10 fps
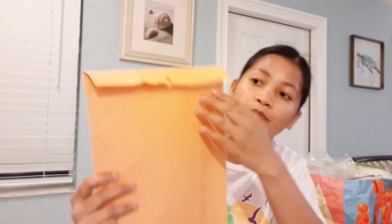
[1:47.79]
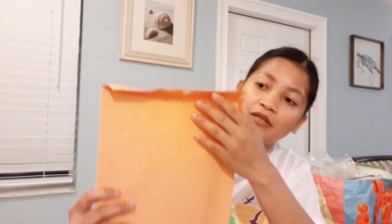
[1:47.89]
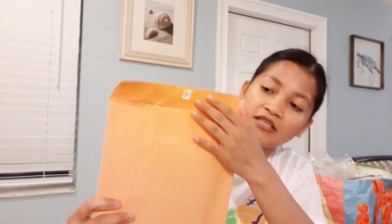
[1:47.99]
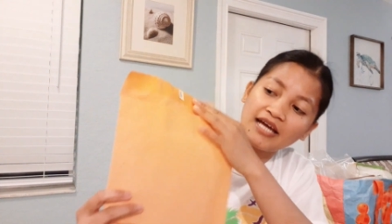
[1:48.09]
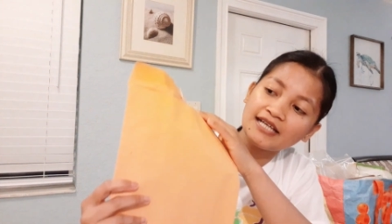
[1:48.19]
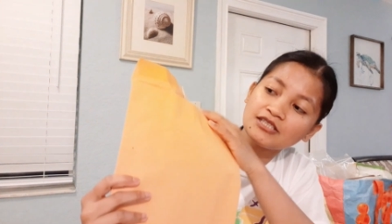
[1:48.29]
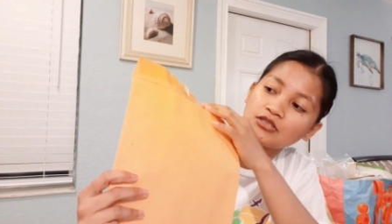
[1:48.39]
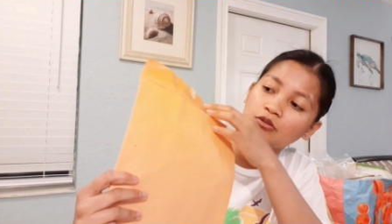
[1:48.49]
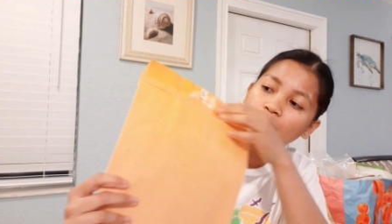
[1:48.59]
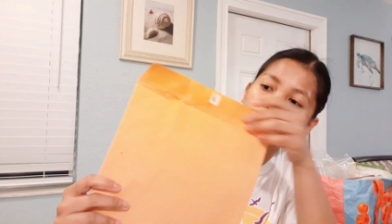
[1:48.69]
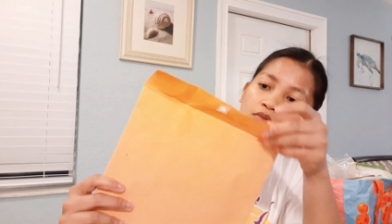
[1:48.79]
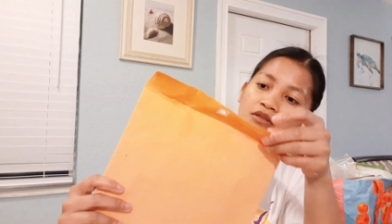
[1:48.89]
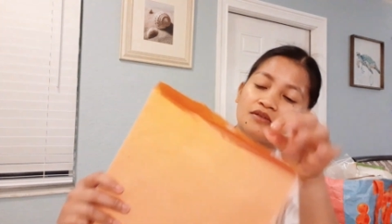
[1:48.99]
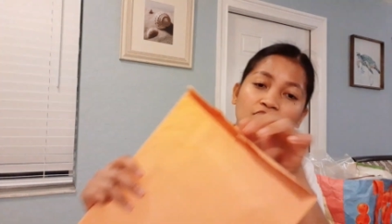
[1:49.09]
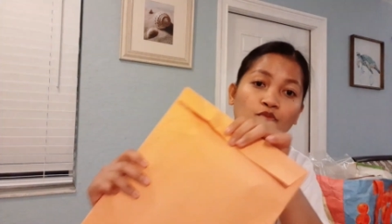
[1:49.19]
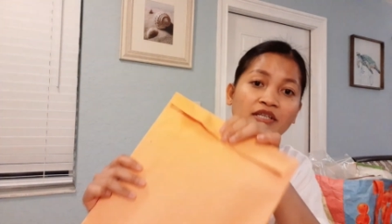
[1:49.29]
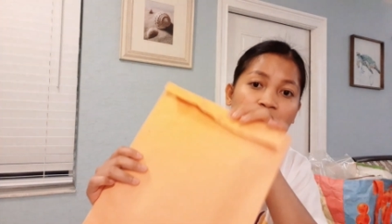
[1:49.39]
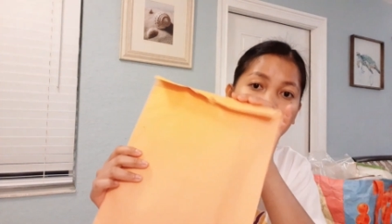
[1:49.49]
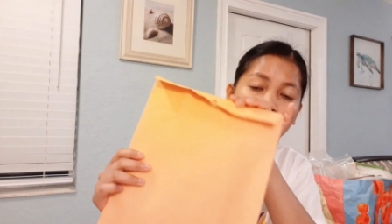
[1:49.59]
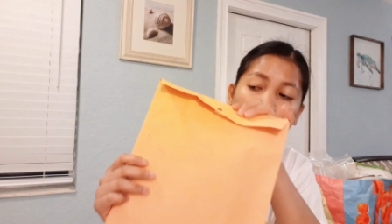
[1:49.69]
But it has a this one
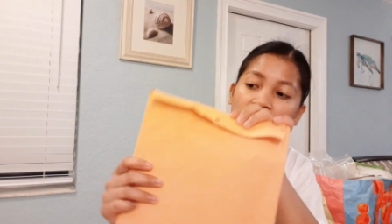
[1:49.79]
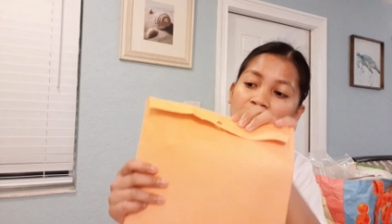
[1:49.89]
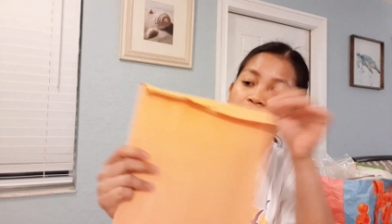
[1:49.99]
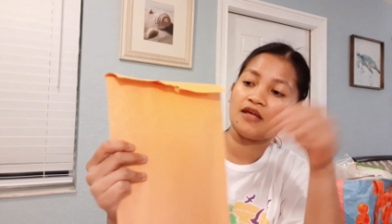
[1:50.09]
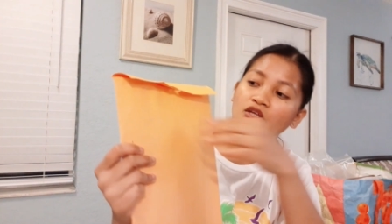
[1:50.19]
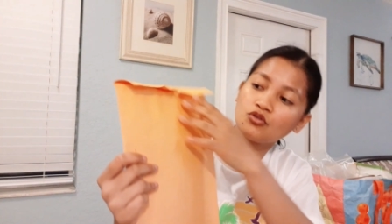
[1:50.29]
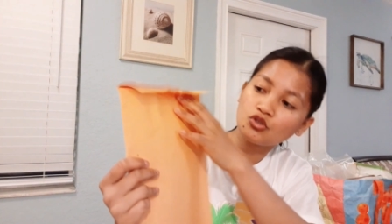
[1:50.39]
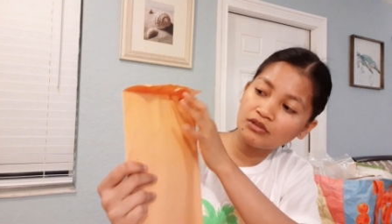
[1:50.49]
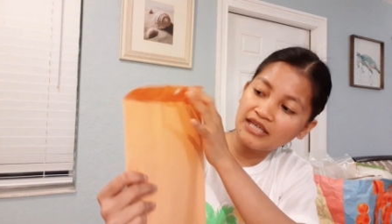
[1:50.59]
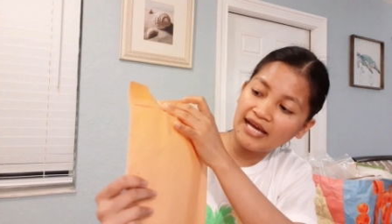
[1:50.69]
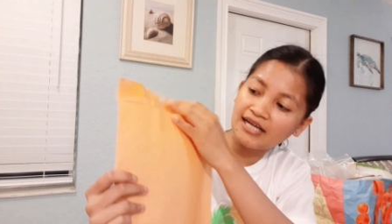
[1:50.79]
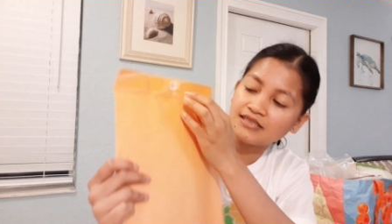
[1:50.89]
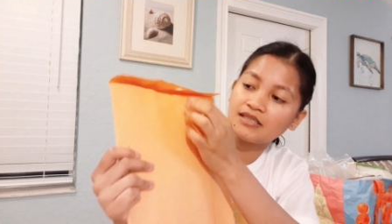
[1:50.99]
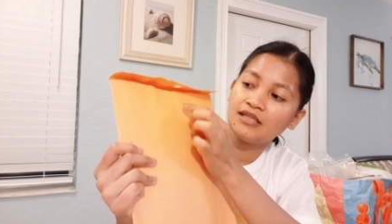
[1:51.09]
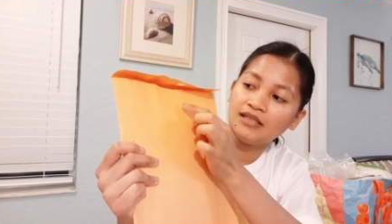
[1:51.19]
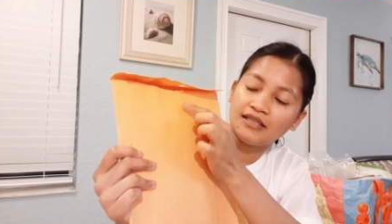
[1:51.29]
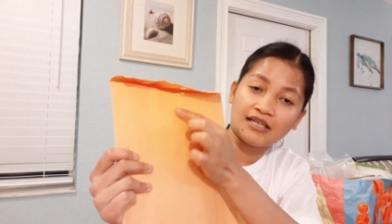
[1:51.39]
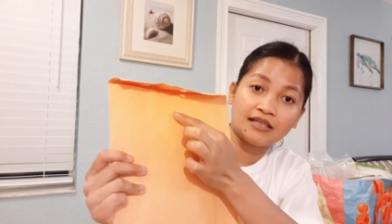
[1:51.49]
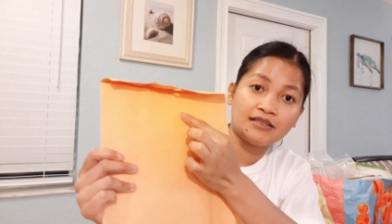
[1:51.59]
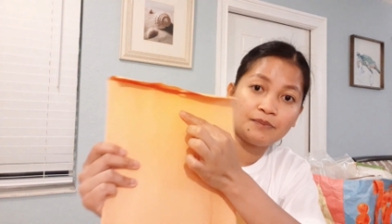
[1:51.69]
is broken. They usually has
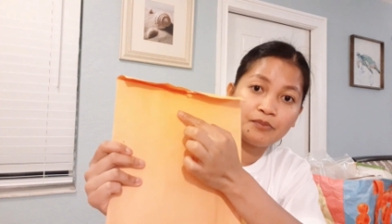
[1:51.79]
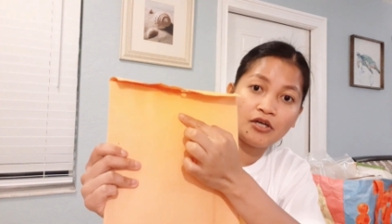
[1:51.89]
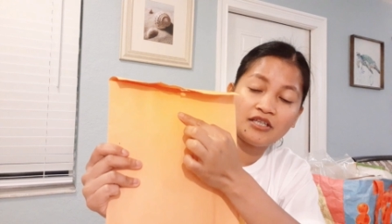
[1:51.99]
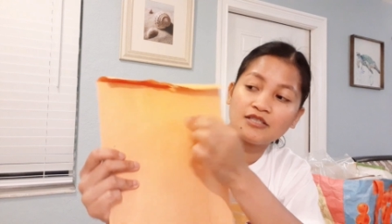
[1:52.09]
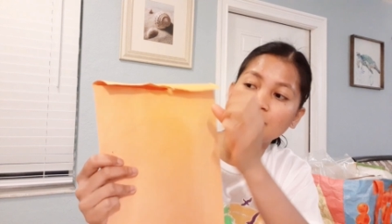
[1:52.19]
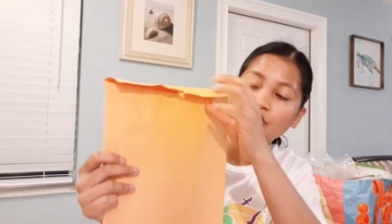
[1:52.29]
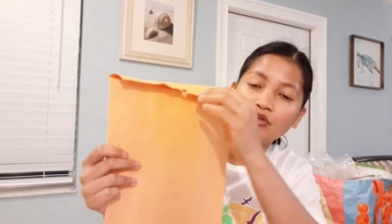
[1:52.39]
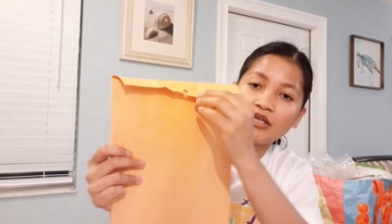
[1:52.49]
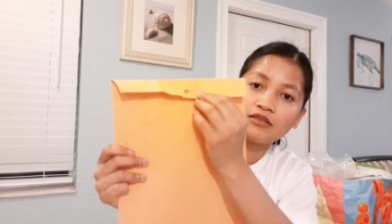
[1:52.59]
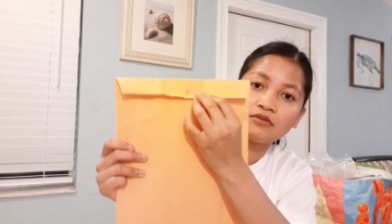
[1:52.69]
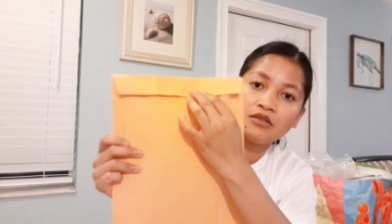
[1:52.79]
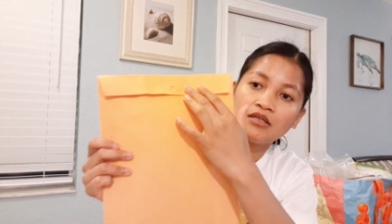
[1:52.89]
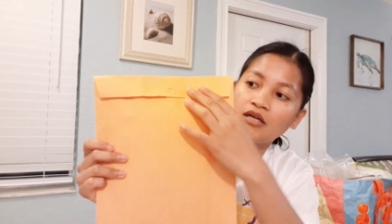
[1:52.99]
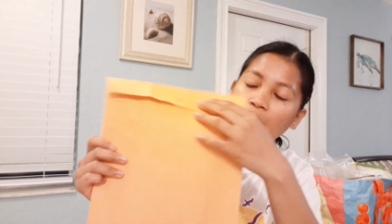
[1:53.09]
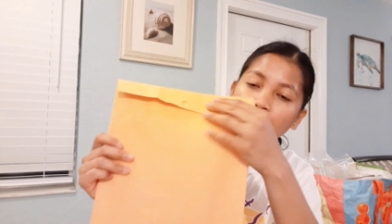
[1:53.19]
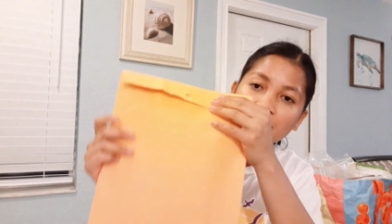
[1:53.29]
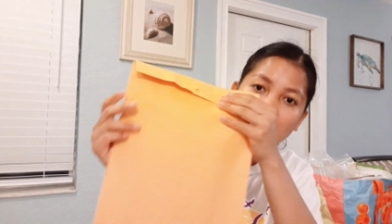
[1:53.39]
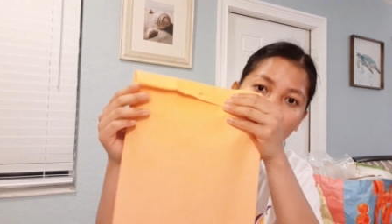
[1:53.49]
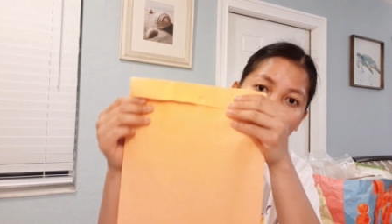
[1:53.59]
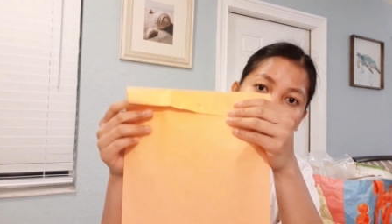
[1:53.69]
like a clip on it so you can um,
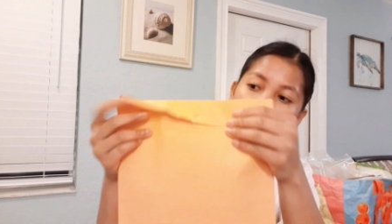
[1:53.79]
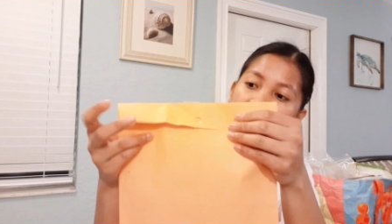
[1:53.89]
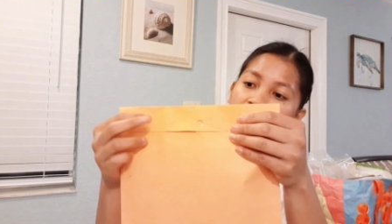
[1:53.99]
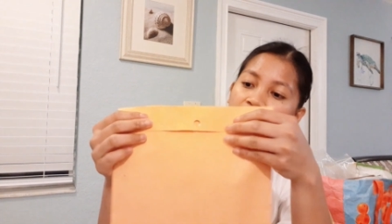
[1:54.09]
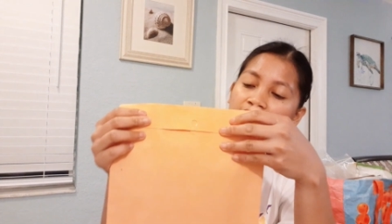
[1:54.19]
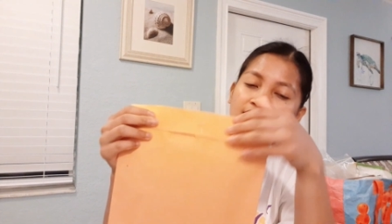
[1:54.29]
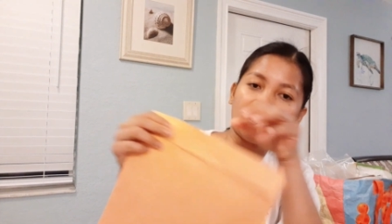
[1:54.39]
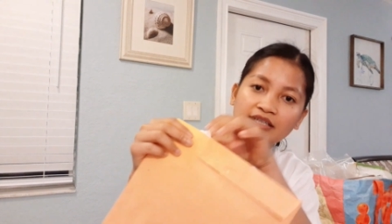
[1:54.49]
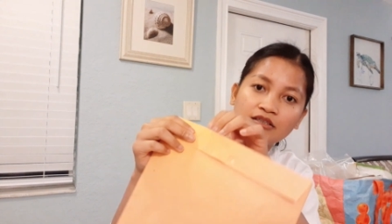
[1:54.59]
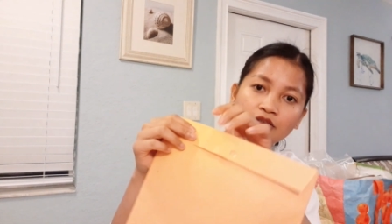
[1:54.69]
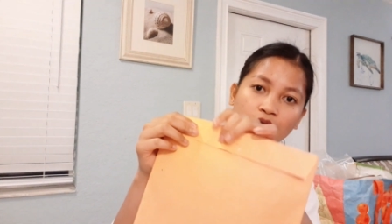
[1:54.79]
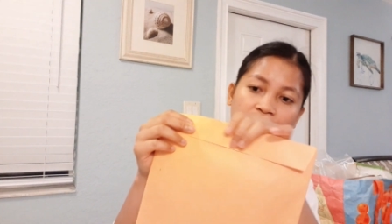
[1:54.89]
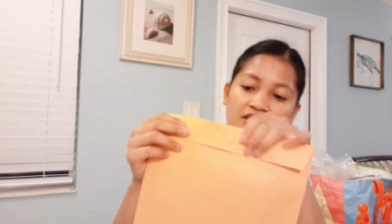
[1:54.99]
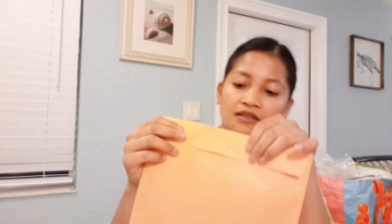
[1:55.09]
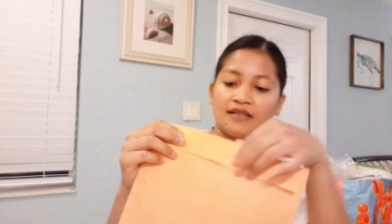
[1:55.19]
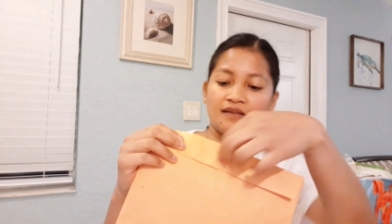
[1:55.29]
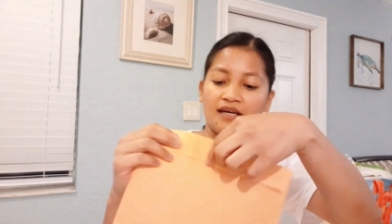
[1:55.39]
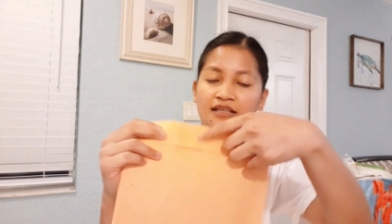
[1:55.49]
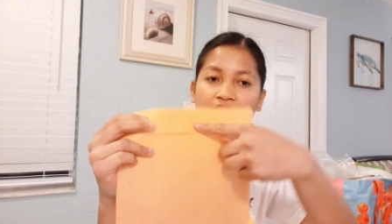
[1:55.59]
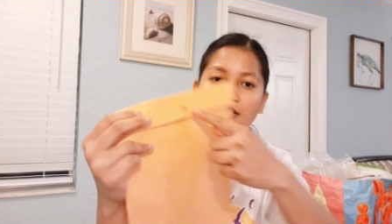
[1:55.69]
secure and kind of close it like
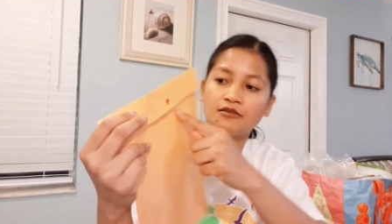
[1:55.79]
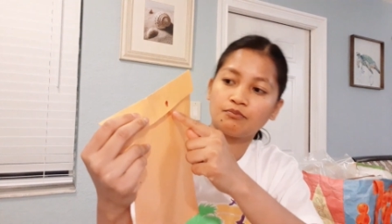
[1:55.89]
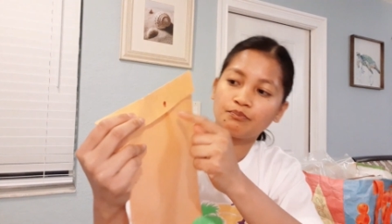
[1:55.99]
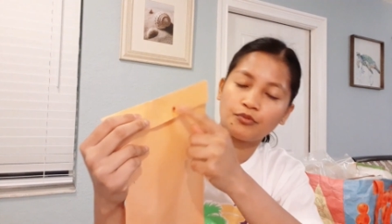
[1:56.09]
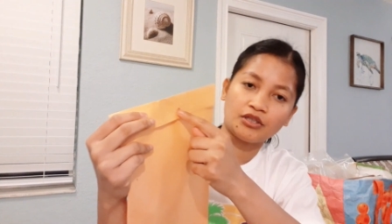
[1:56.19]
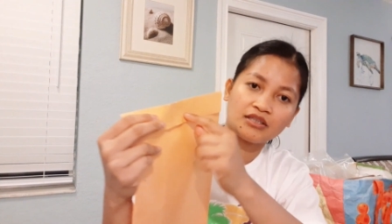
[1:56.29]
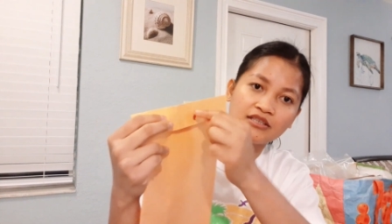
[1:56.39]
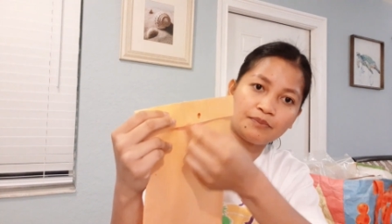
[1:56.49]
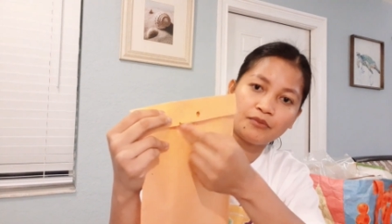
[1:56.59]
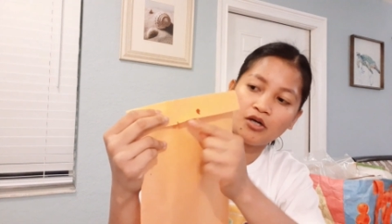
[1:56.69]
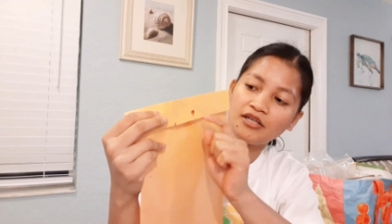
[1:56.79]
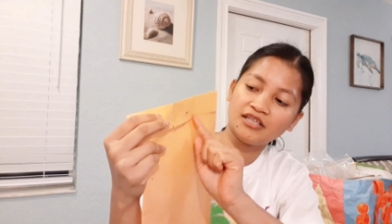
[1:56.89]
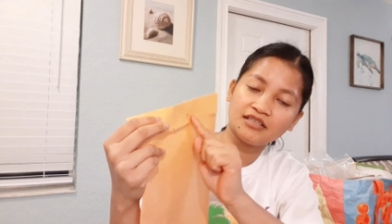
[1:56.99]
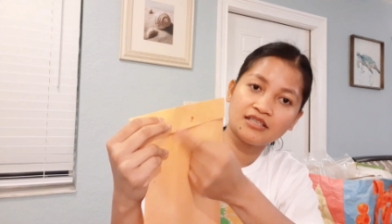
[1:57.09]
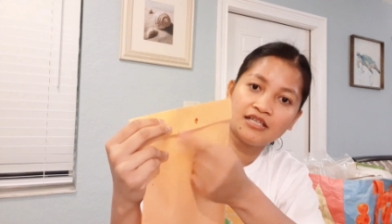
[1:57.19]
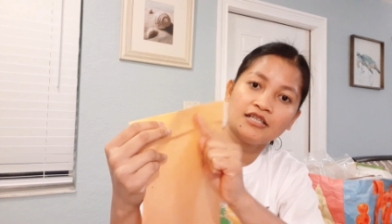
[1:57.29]
that and then put a clip on it.